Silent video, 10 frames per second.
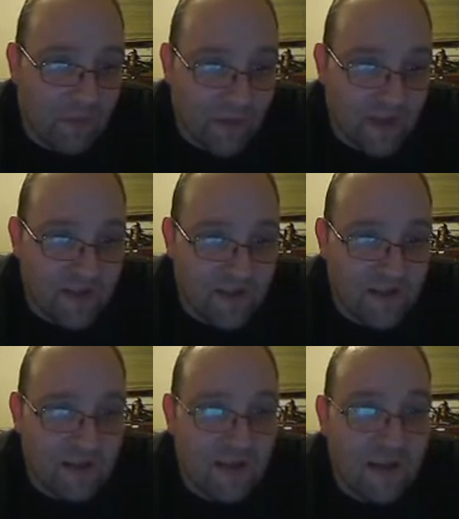in
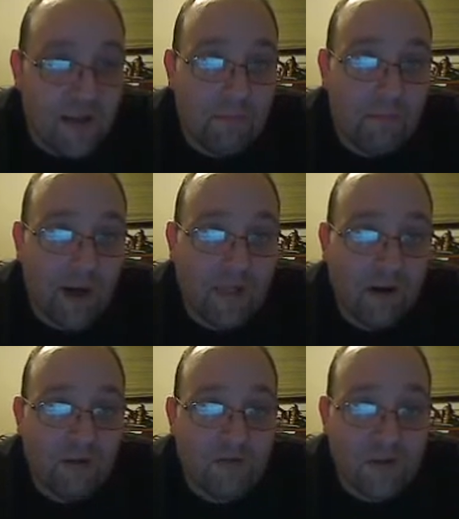peace by
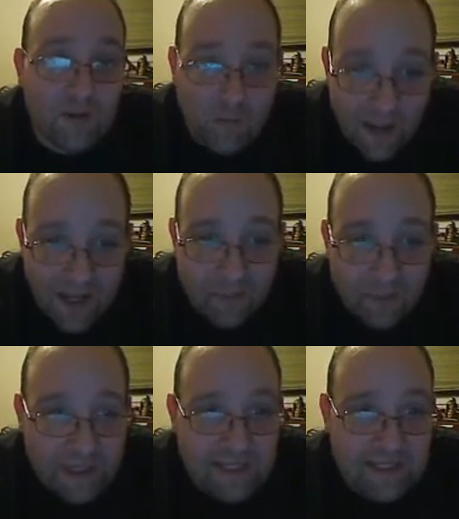those who make
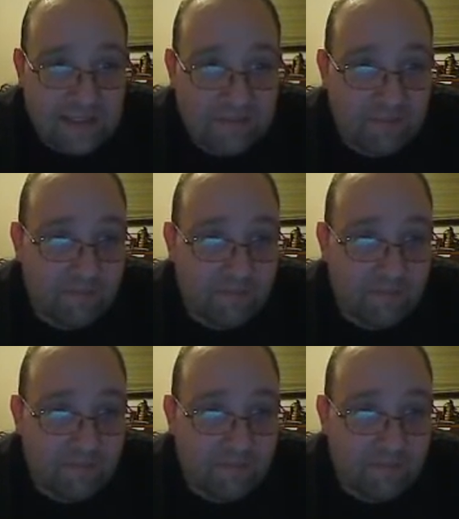peace.